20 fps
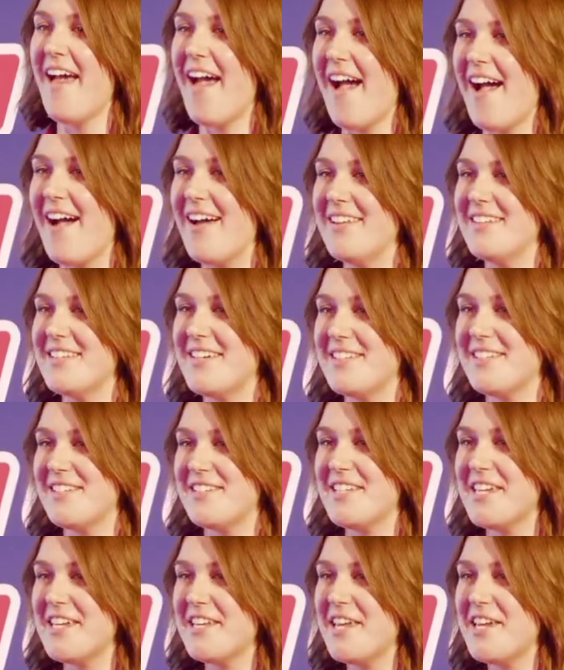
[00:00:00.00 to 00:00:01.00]
And as a
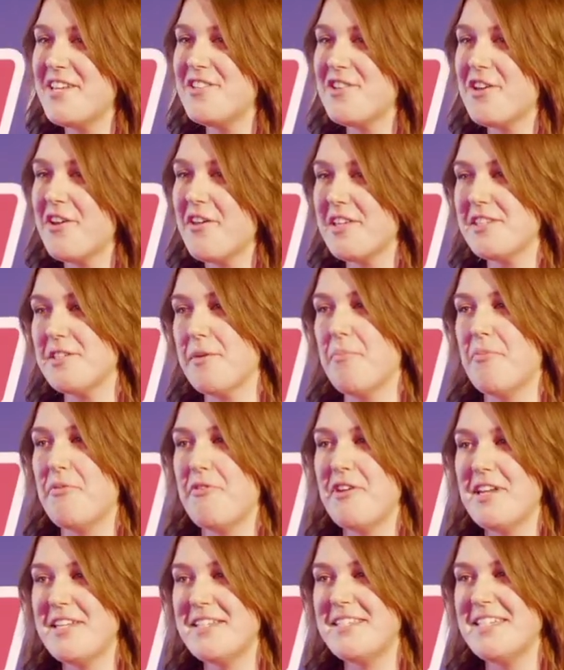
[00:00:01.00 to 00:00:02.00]
teenager, that's a
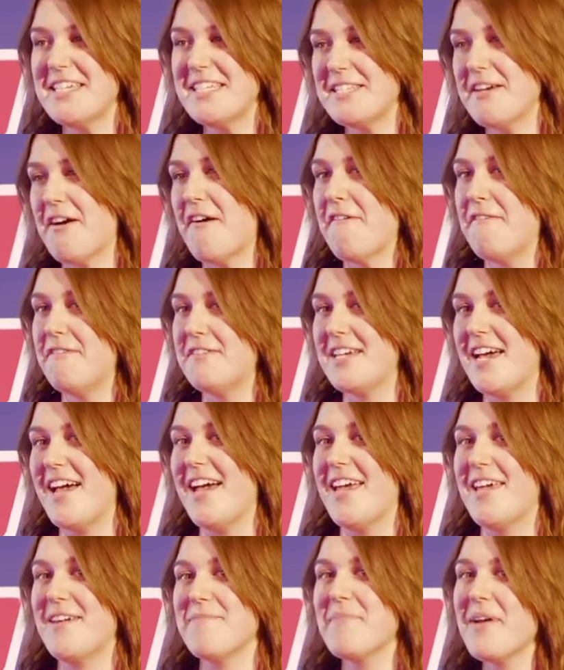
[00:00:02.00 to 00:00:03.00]
pretty tough
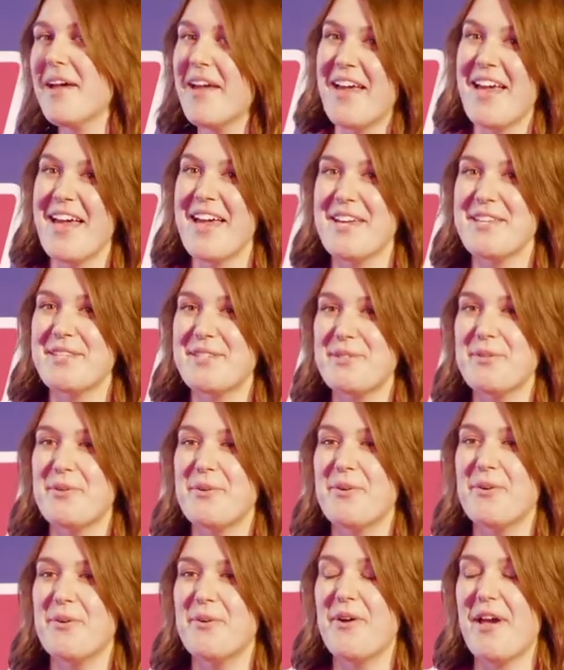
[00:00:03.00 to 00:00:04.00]
time.
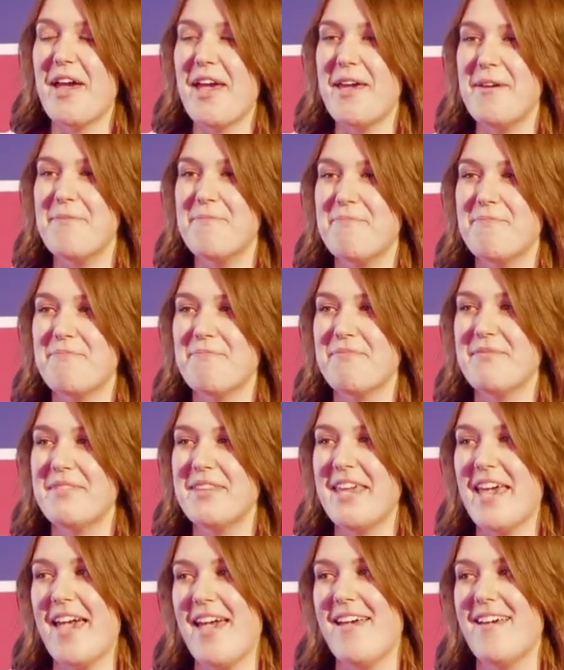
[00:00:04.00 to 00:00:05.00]
So
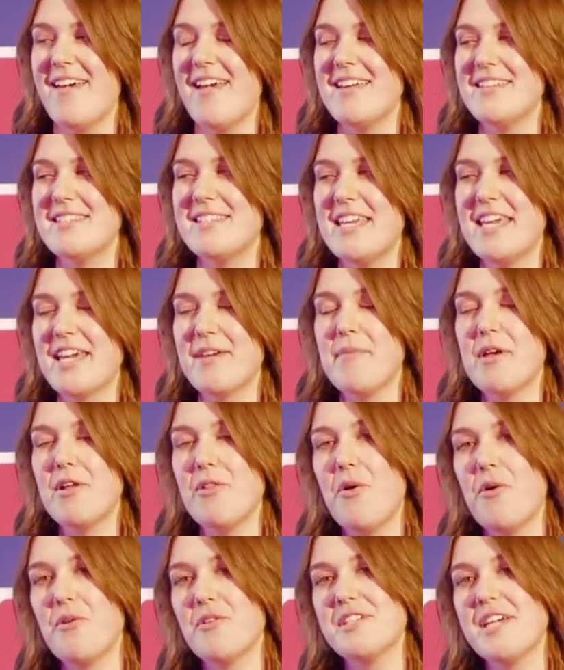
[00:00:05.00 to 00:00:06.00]
it's taken me a
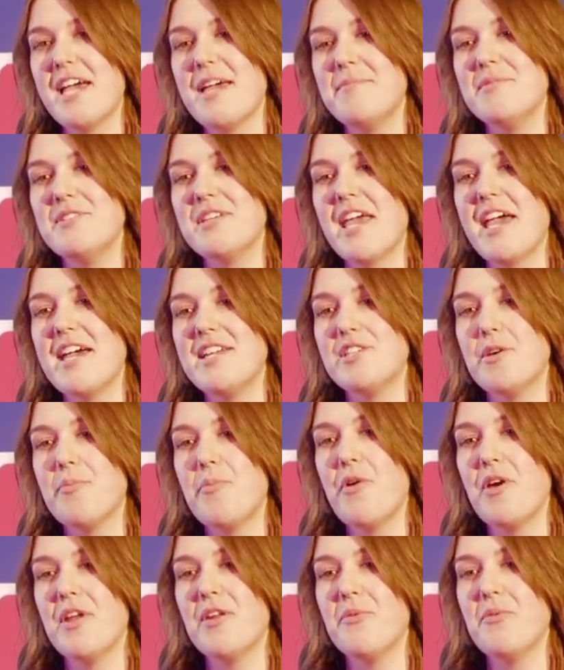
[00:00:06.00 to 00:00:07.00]
long time to get to a
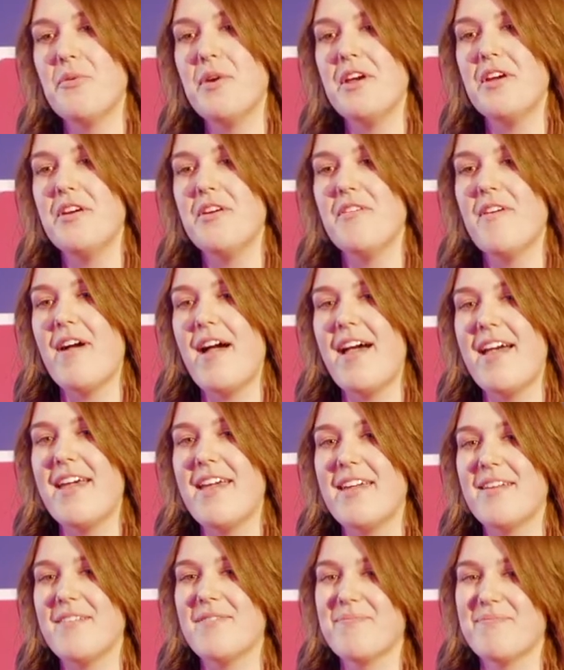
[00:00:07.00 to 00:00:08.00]
point where
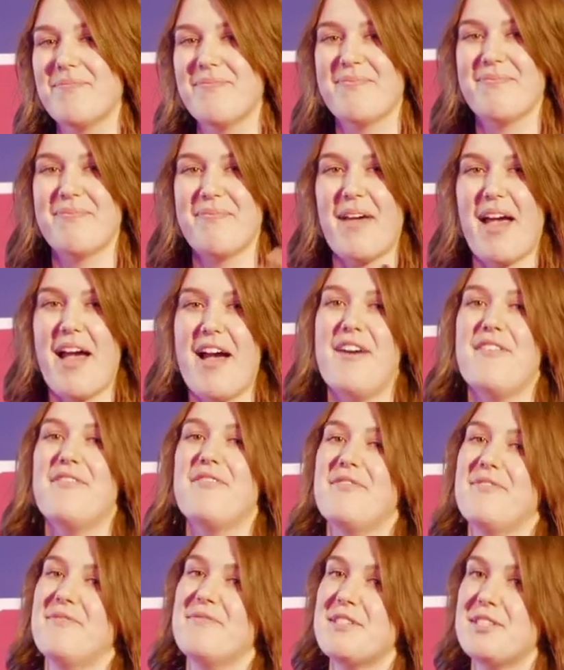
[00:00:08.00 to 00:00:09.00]
I have
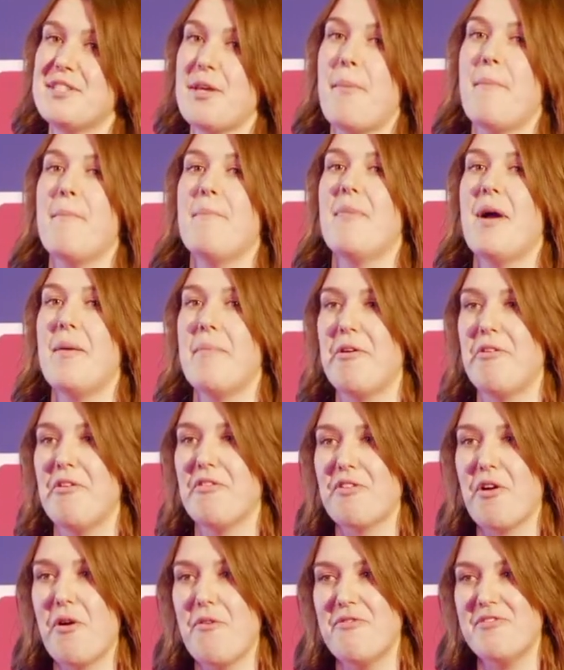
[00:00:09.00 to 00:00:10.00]
some amount of
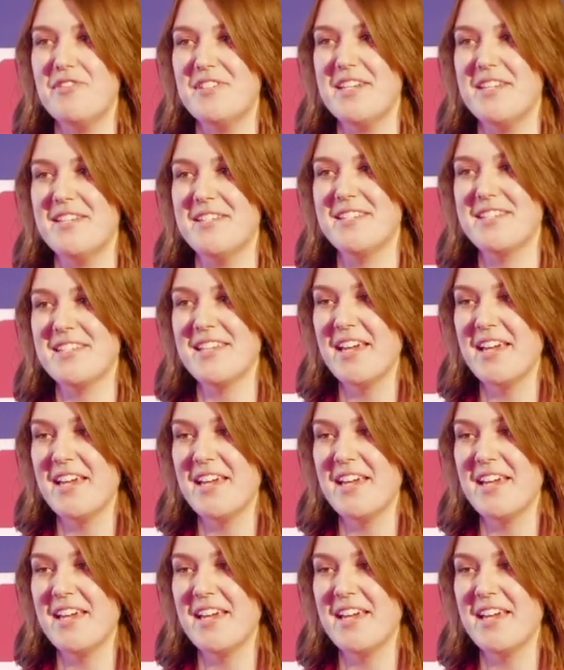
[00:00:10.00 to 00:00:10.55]
confidence.